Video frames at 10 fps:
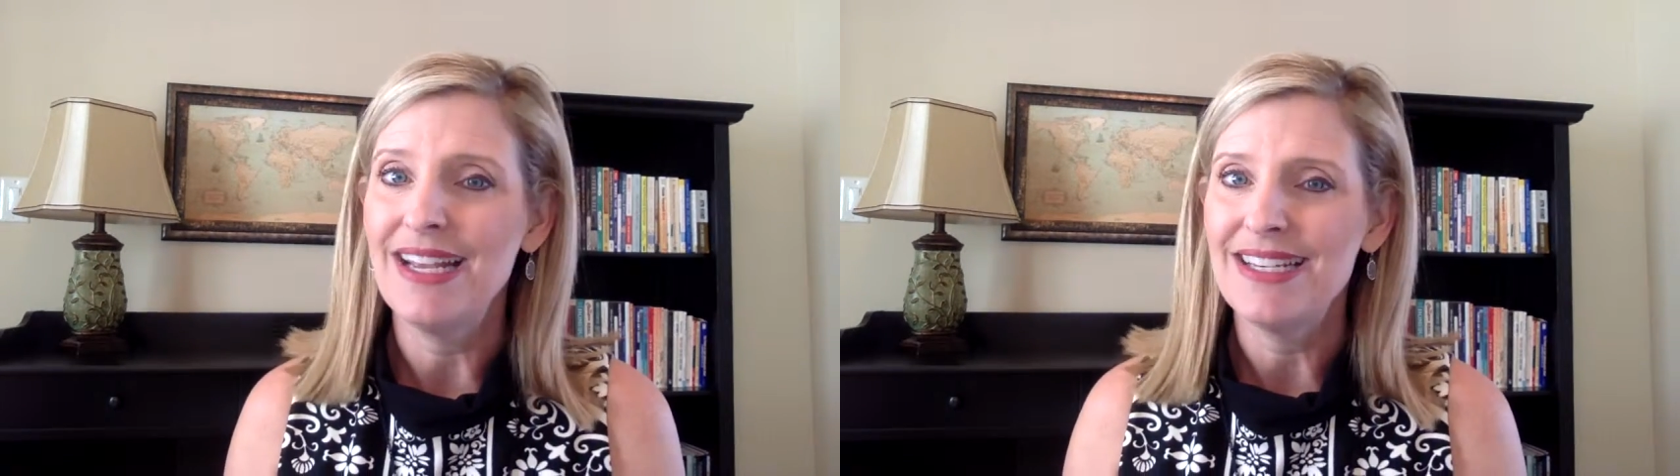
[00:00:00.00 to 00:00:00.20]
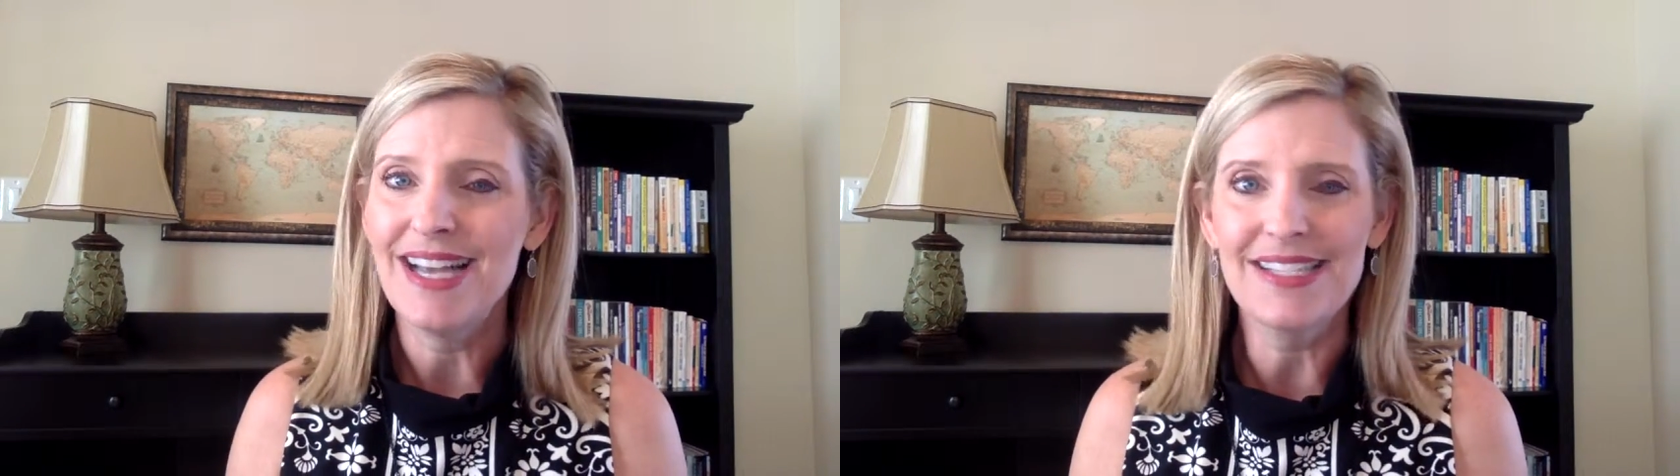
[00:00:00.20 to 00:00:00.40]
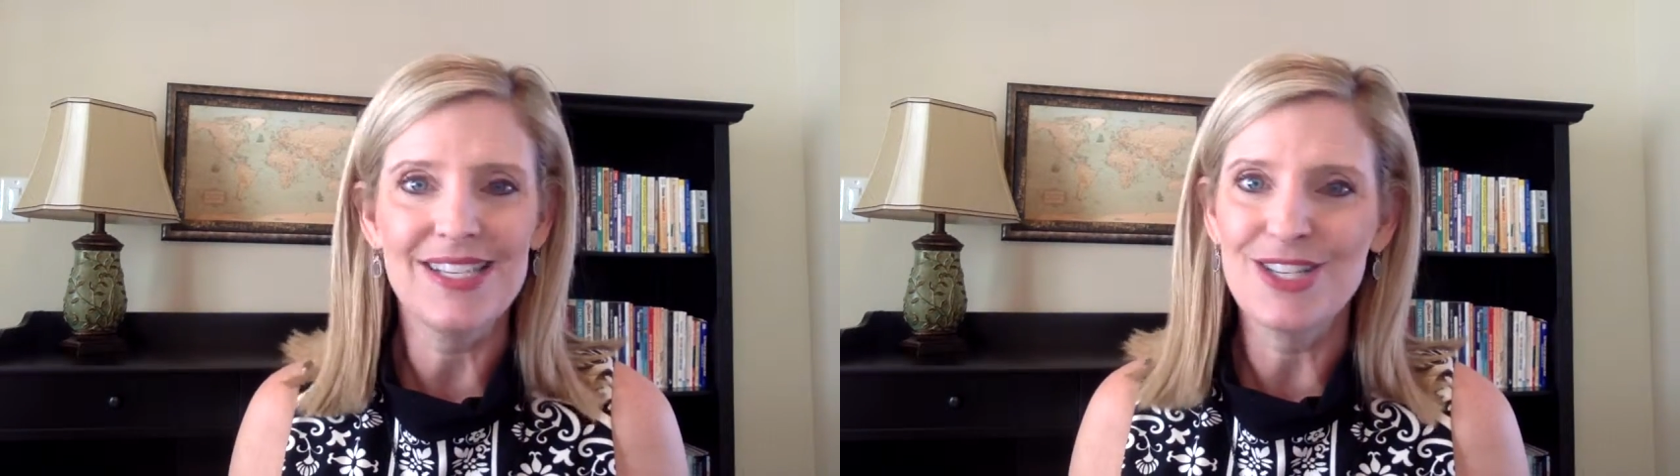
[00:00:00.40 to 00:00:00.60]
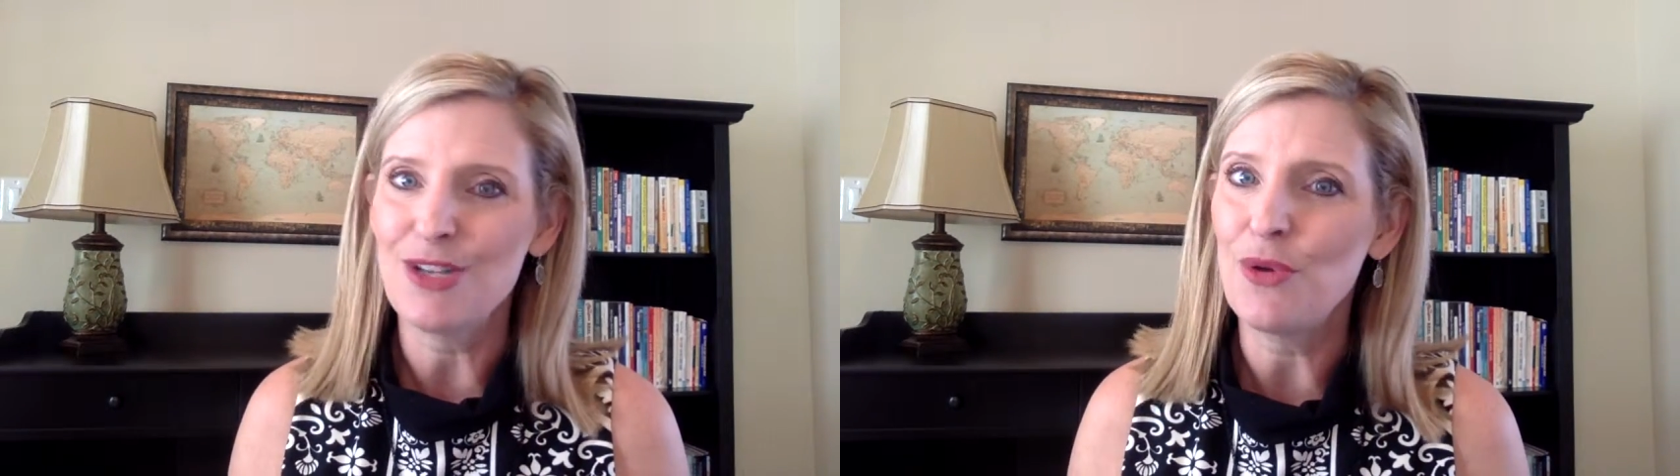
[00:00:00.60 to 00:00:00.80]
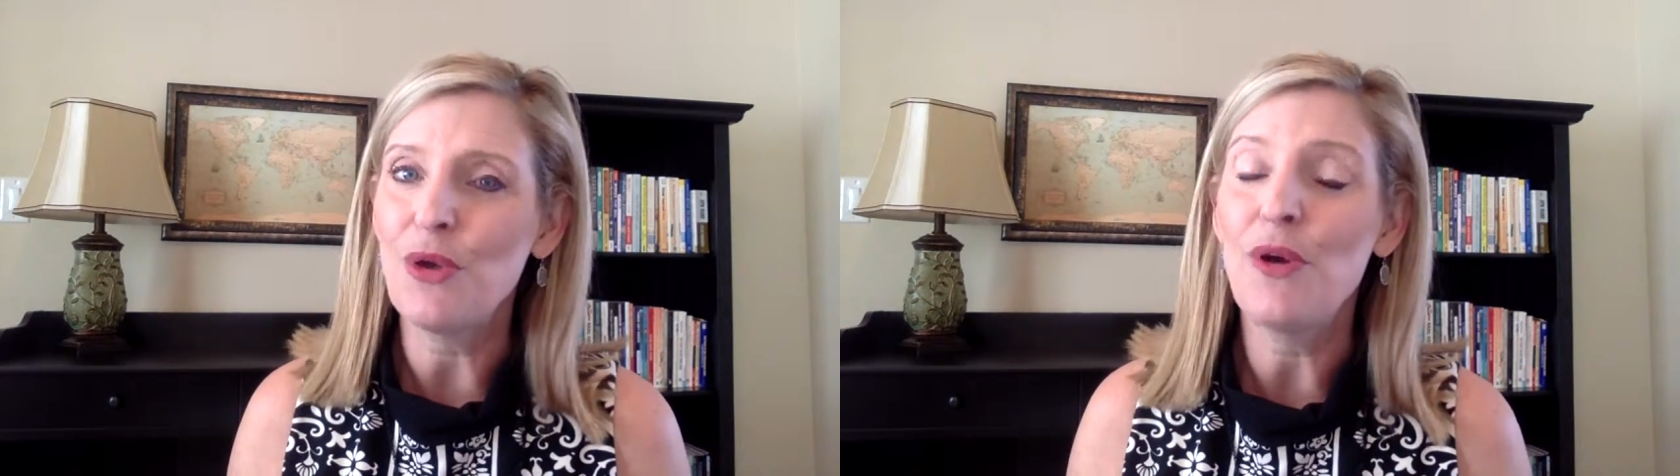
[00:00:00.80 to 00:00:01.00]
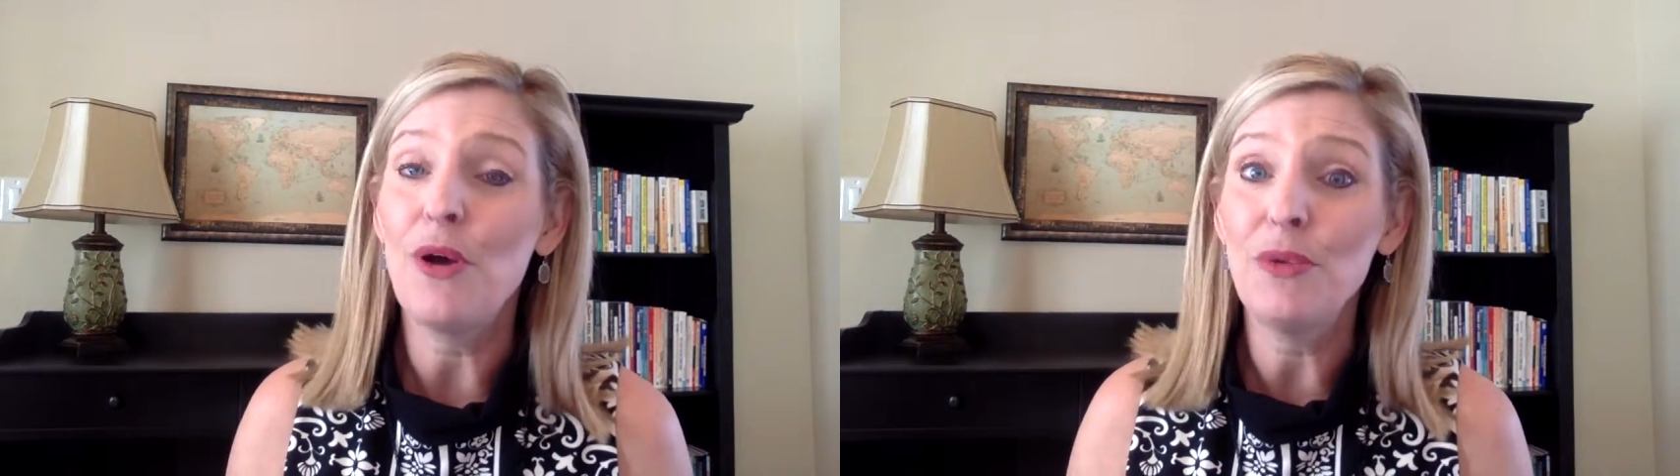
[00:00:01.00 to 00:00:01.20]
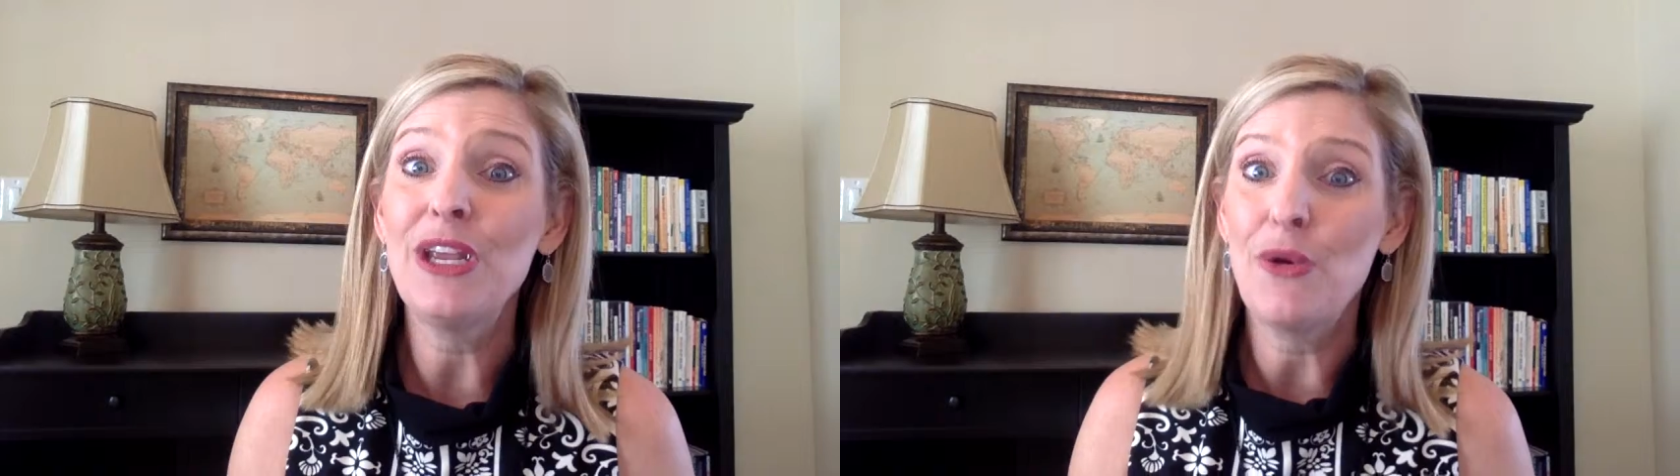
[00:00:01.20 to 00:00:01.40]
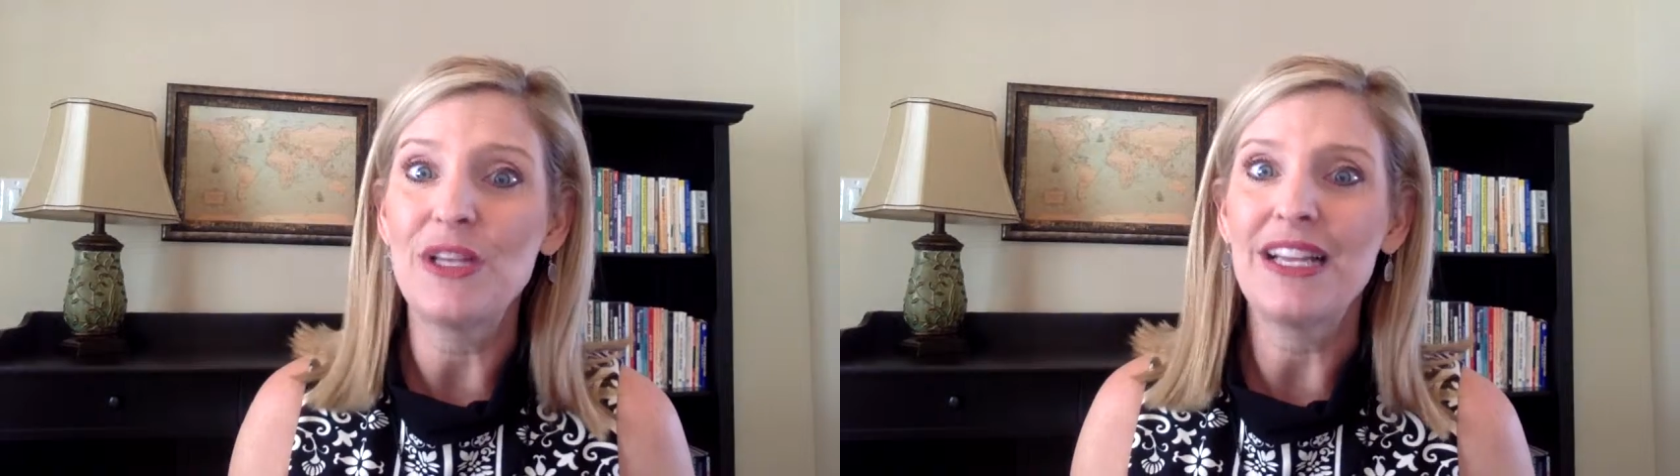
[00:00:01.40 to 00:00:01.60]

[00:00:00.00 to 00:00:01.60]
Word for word: Texas is only, only going